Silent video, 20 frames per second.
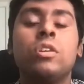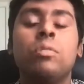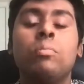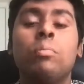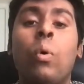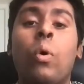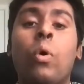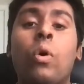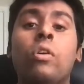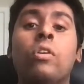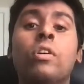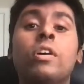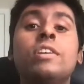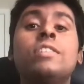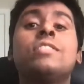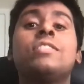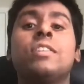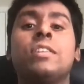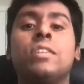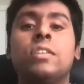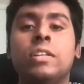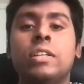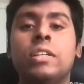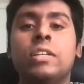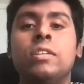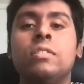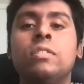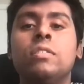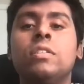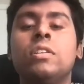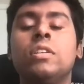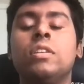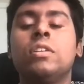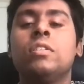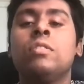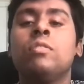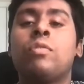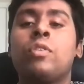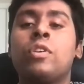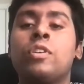more holistically,
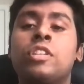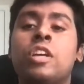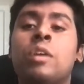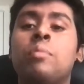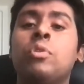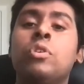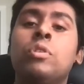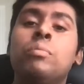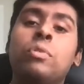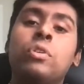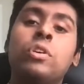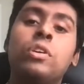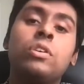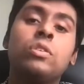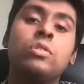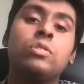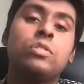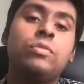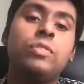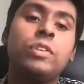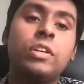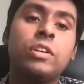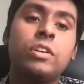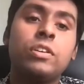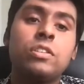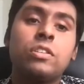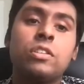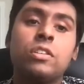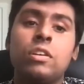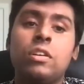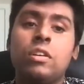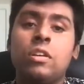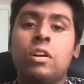for example, in political spheres,